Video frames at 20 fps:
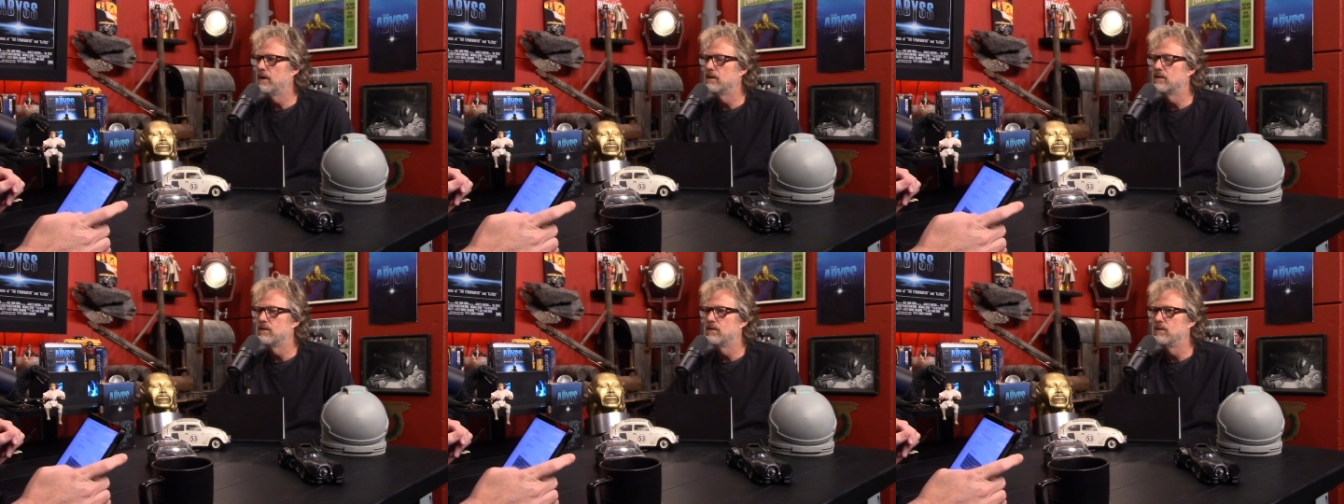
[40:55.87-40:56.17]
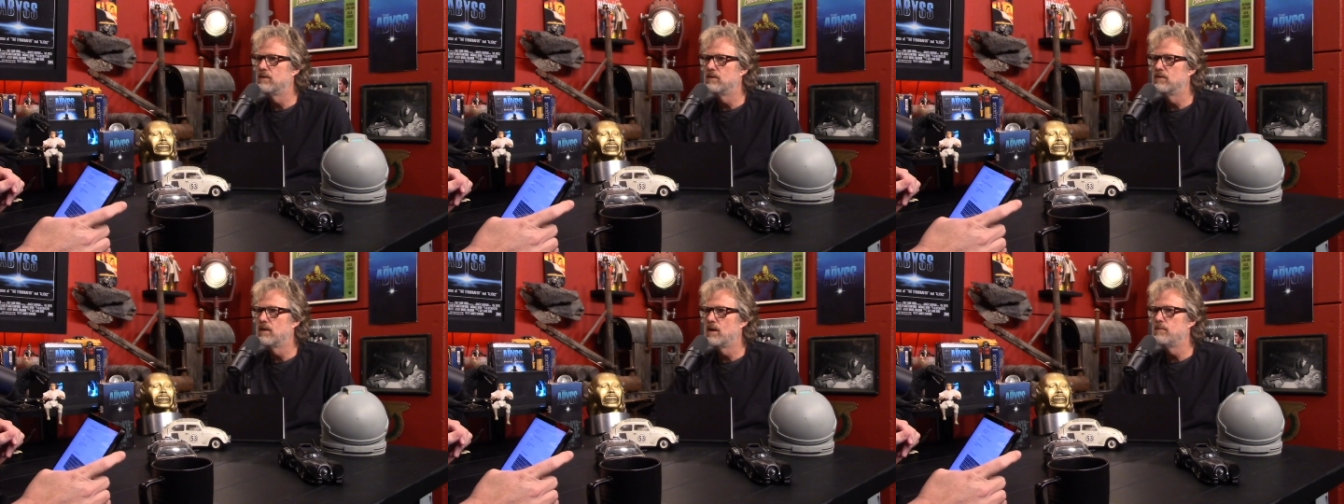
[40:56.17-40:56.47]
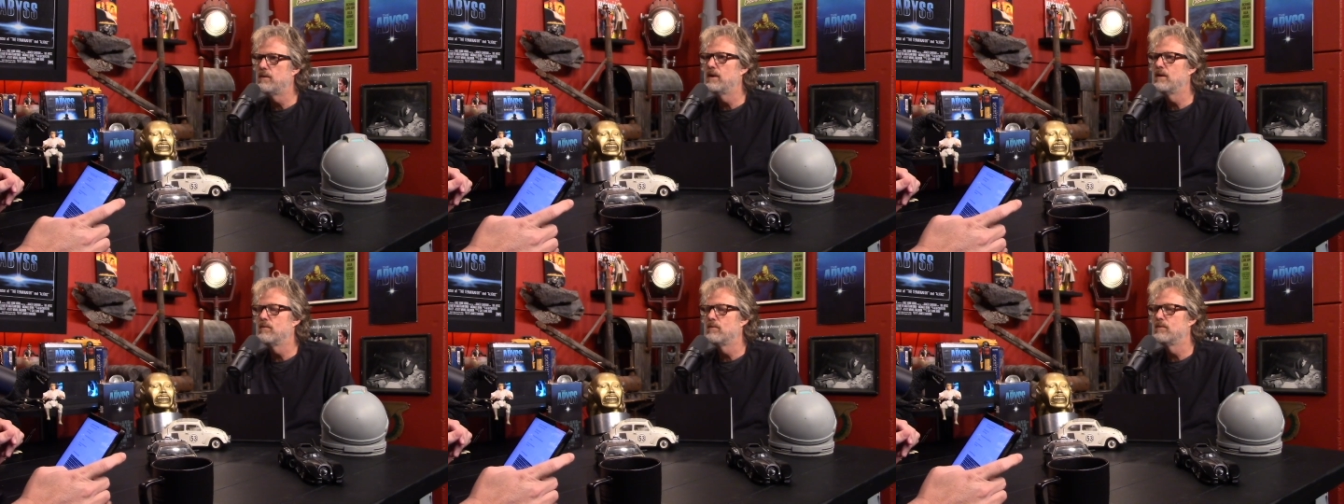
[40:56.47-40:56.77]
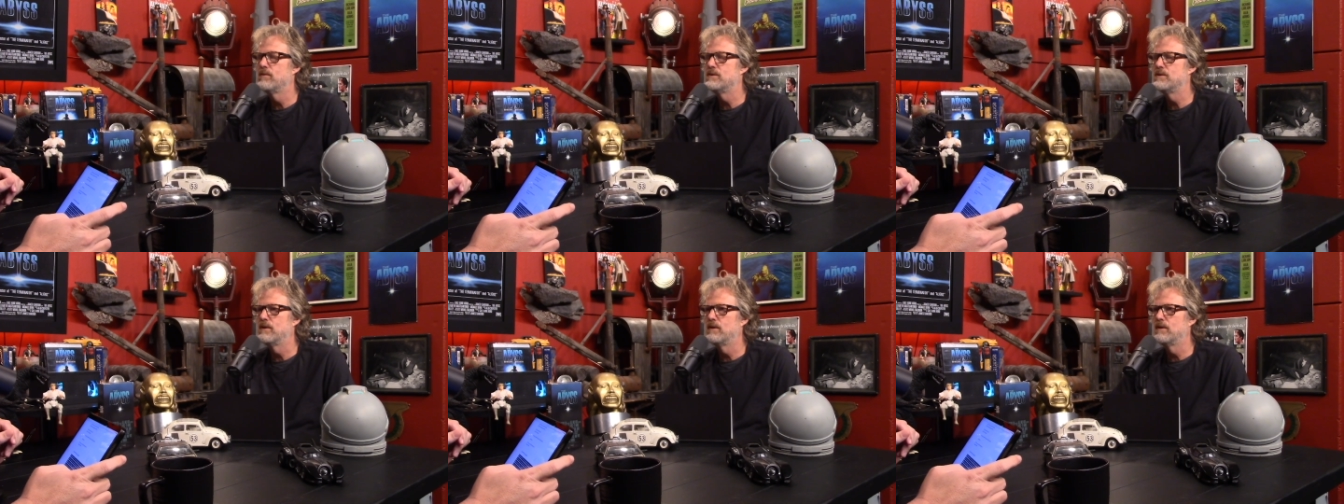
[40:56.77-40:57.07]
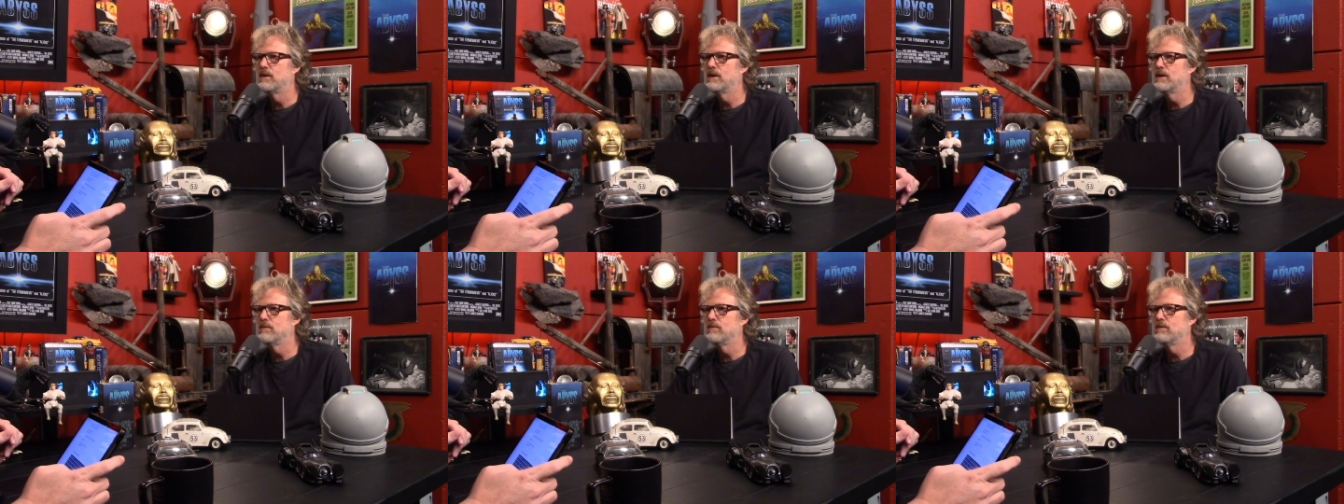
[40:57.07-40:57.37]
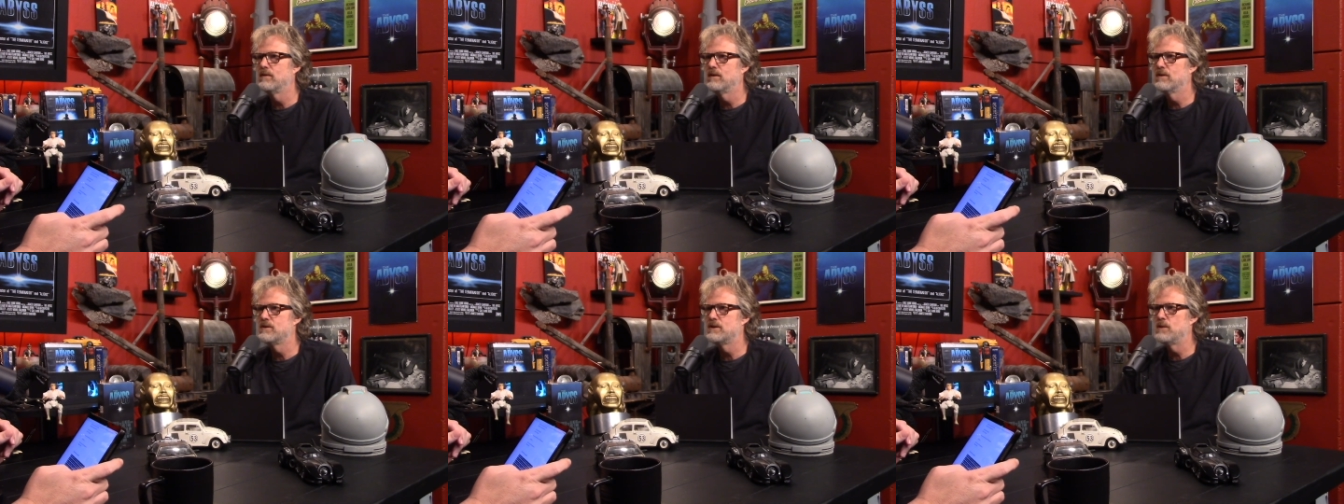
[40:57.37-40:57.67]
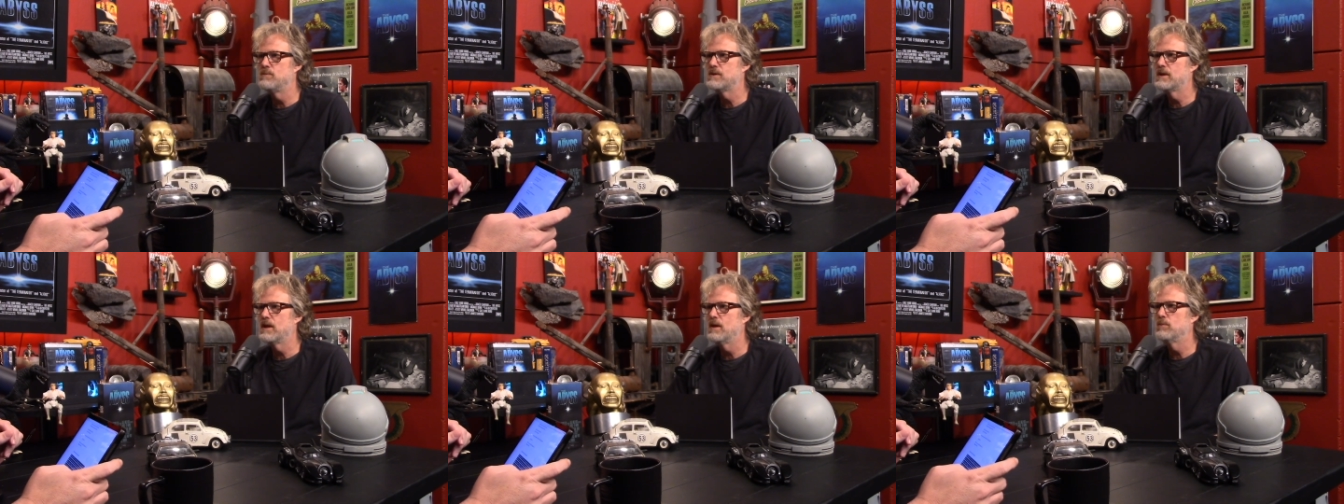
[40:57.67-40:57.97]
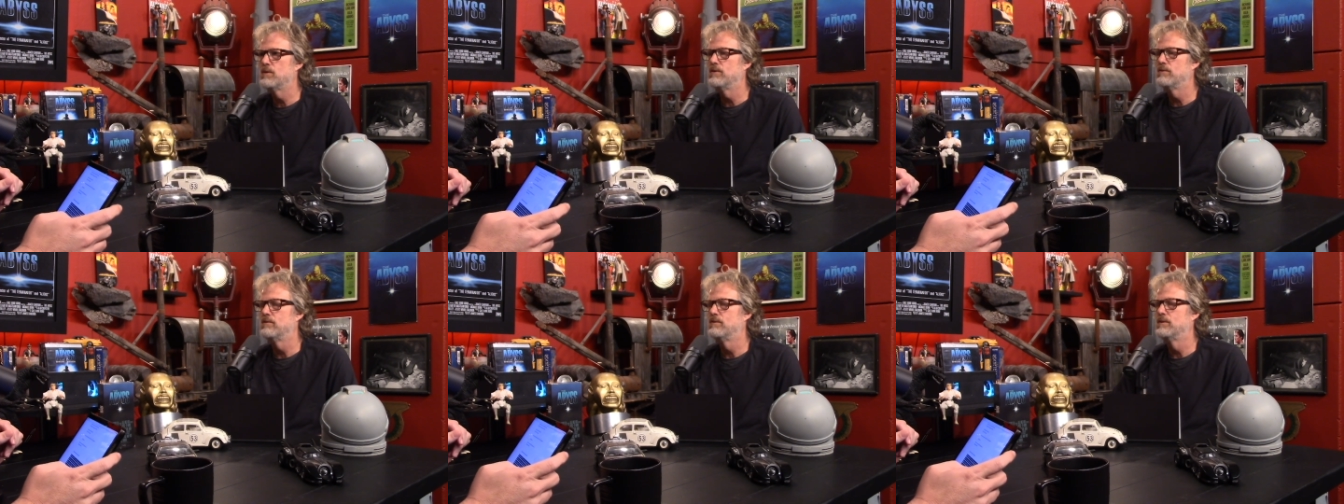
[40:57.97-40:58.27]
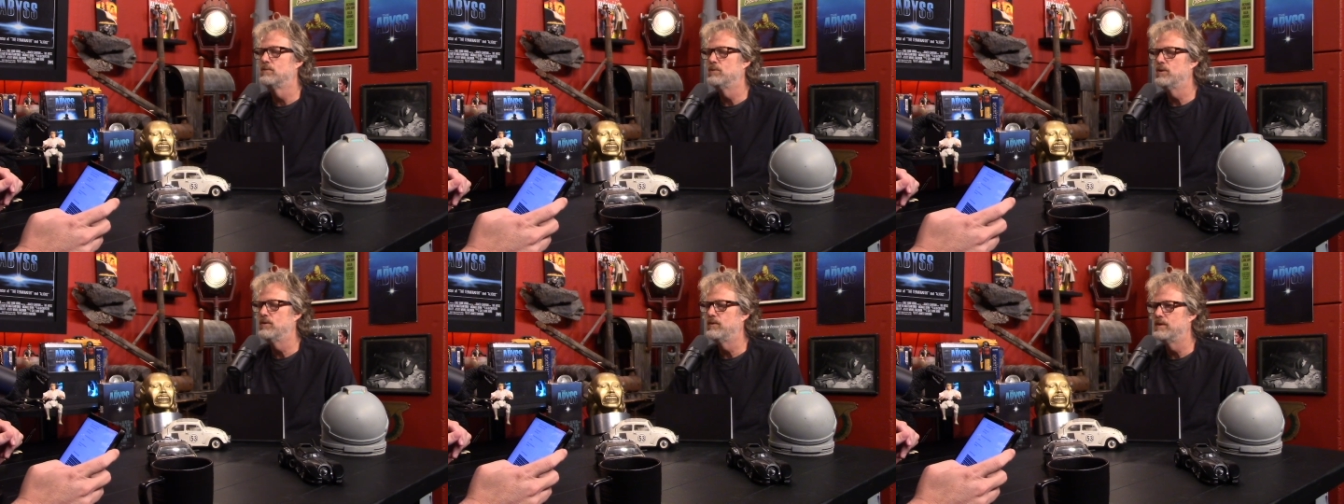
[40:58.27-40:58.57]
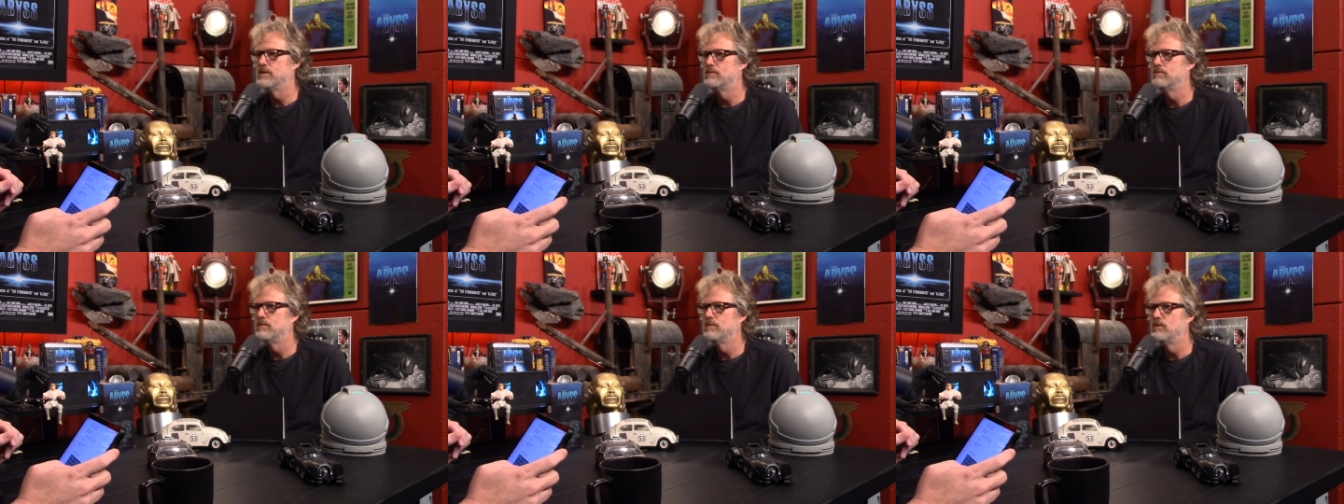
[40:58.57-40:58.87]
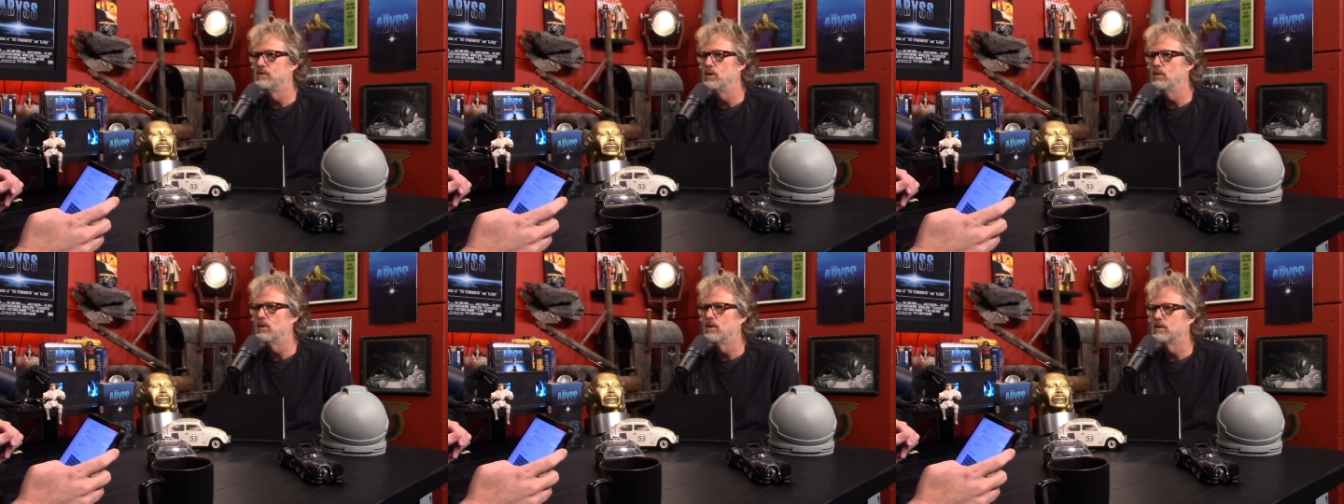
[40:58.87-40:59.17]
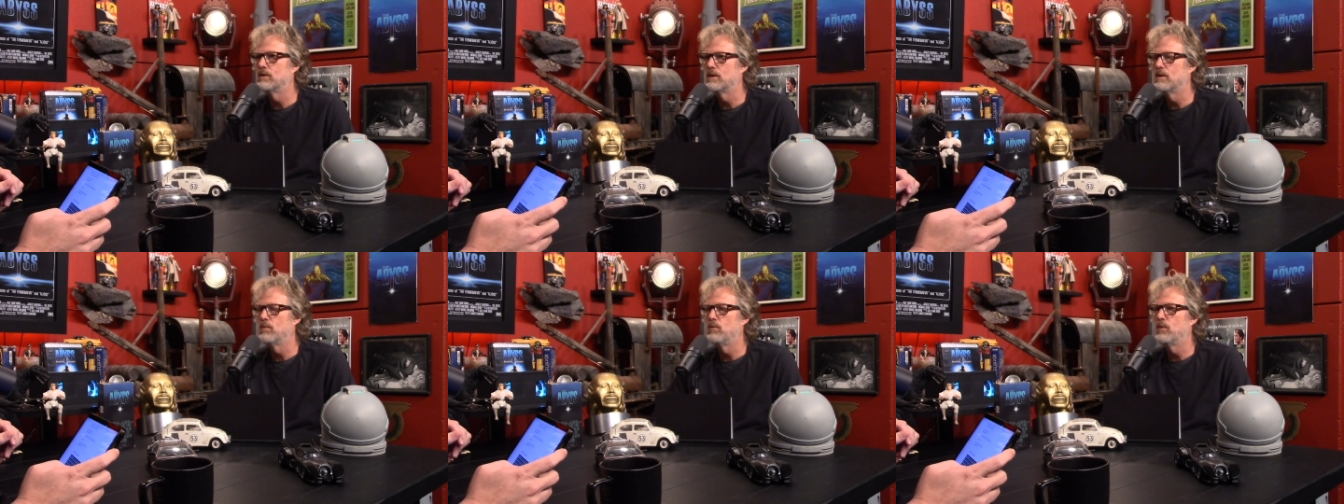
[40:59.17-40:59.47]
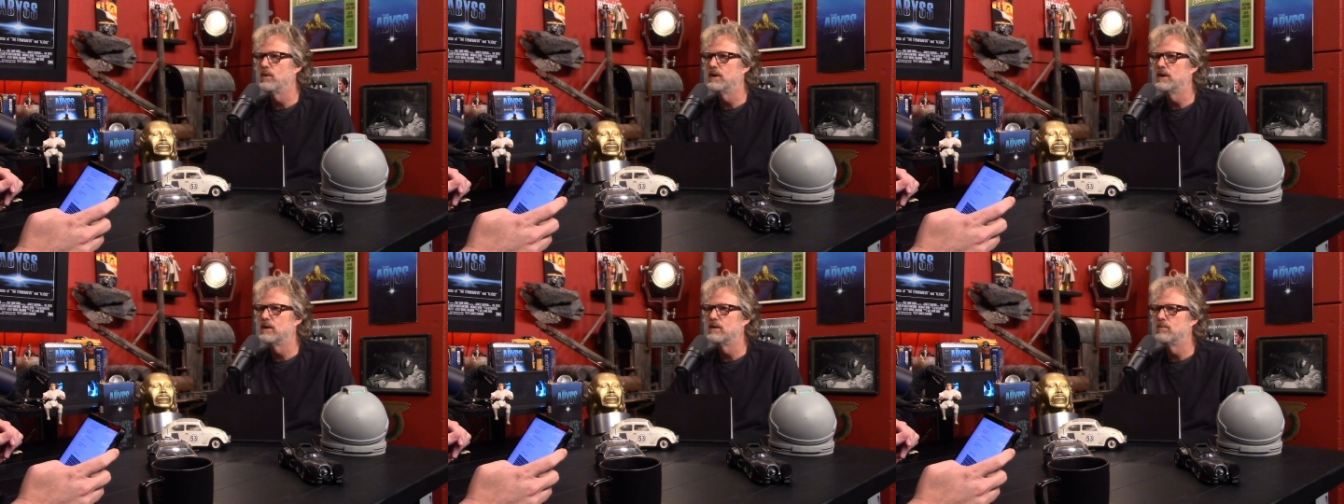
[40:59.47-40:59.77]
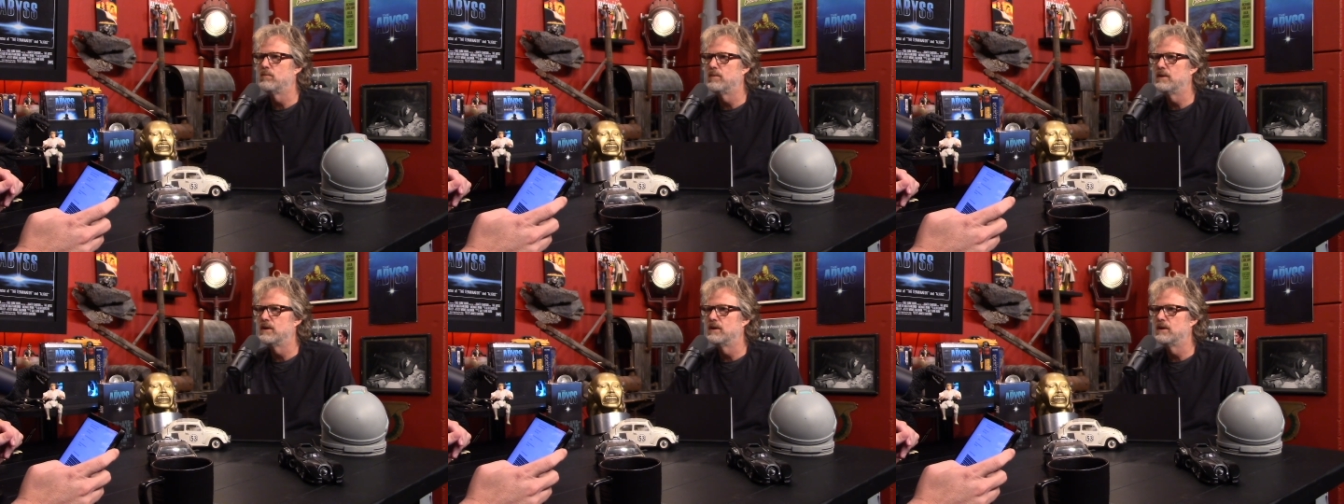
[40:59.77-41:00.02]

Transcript: too. I mean, James Cameron movies do hold up well,